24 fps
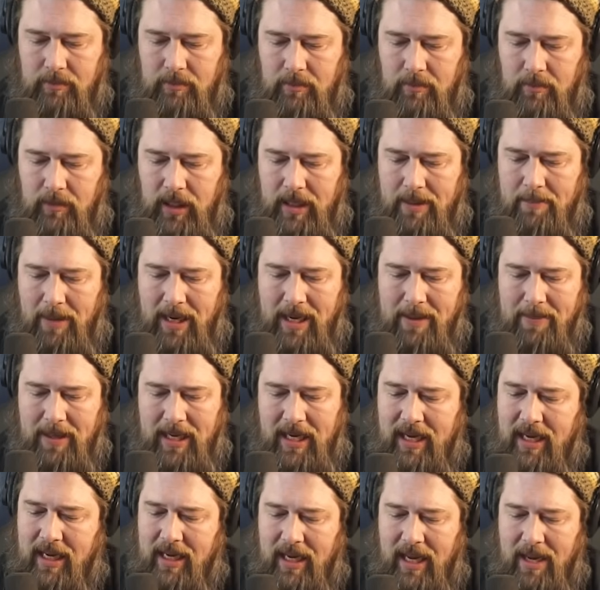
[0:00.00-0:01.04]
It might
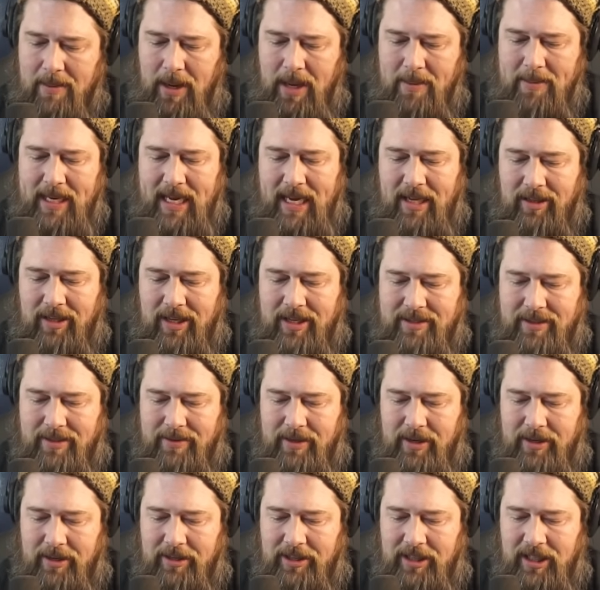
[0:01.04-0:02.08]
be Outlaws of
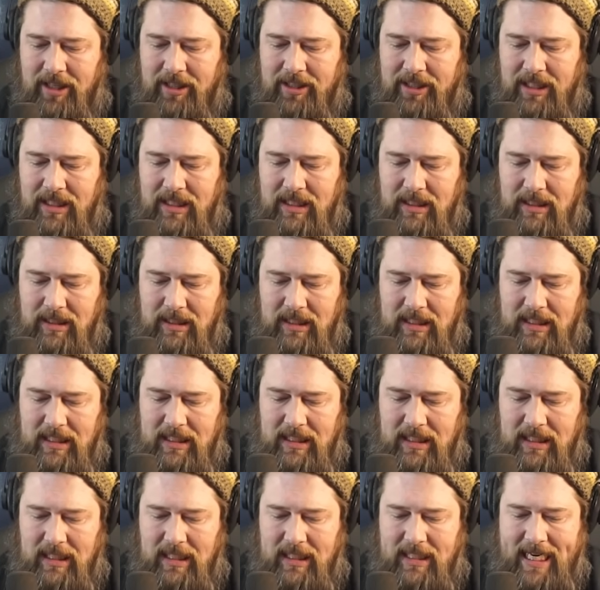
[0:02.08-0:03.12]
Thunder Junction.
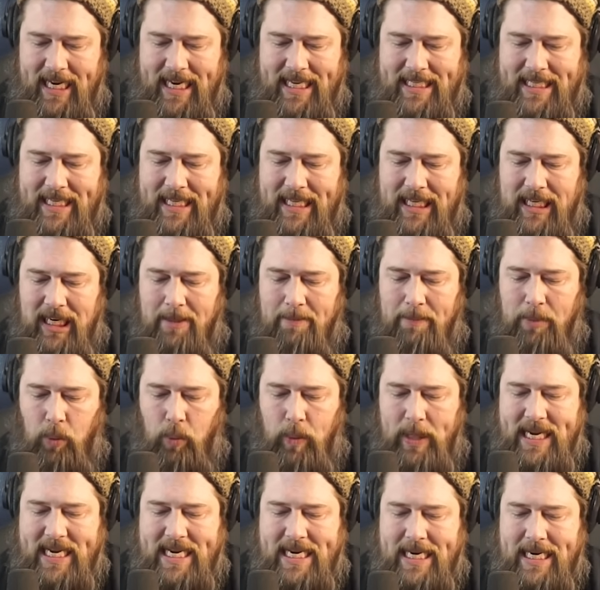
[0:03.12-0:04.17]
Dance of the
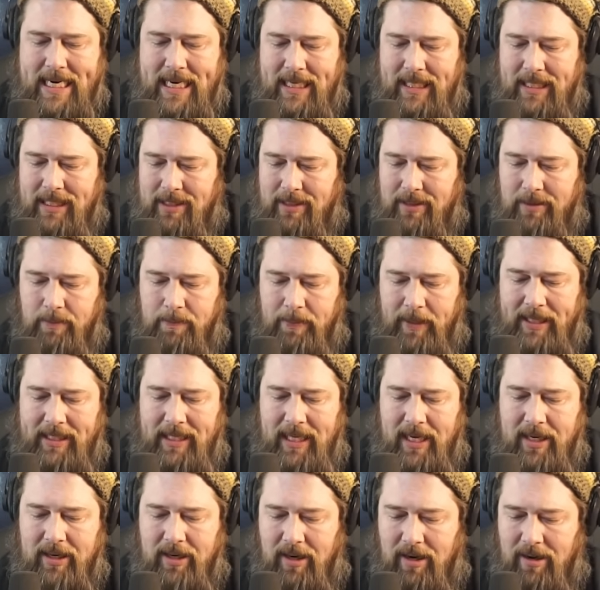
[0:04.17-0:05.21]
Tumbleweeds. Play
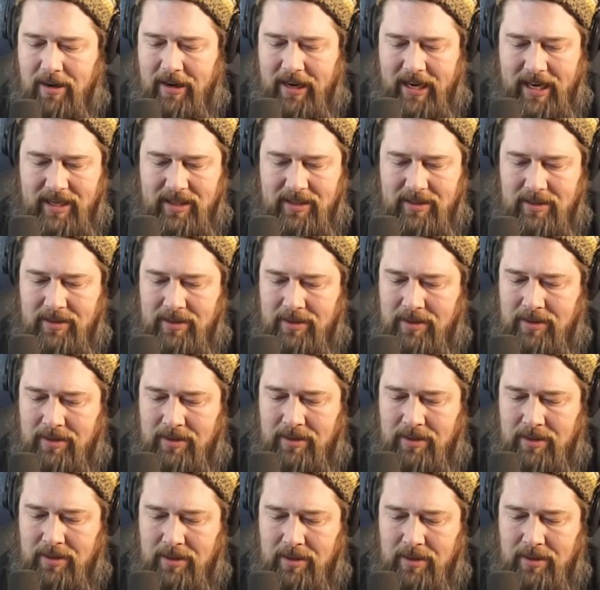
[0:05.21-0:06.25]
that in our
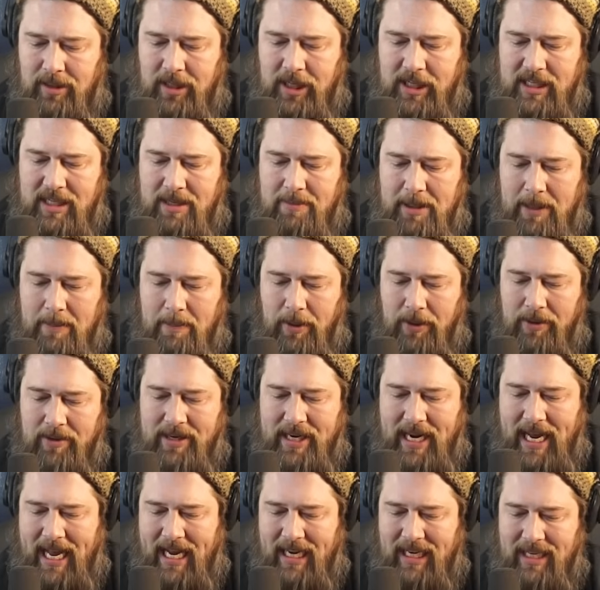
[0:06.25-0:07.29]
Simic Burn
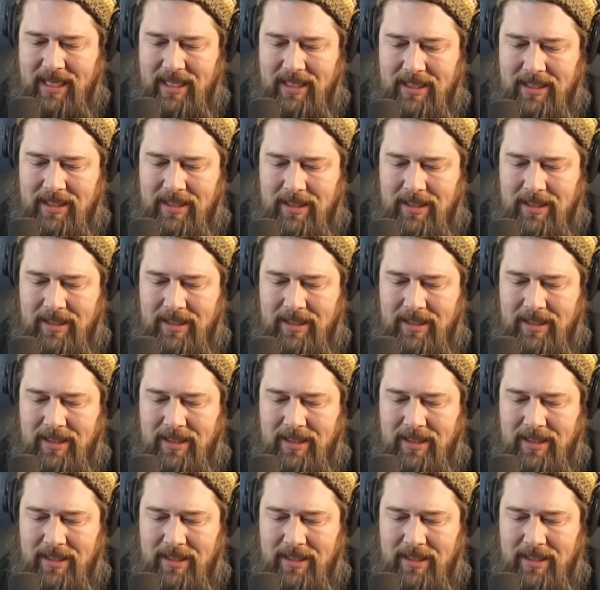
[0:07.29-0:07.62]
deck.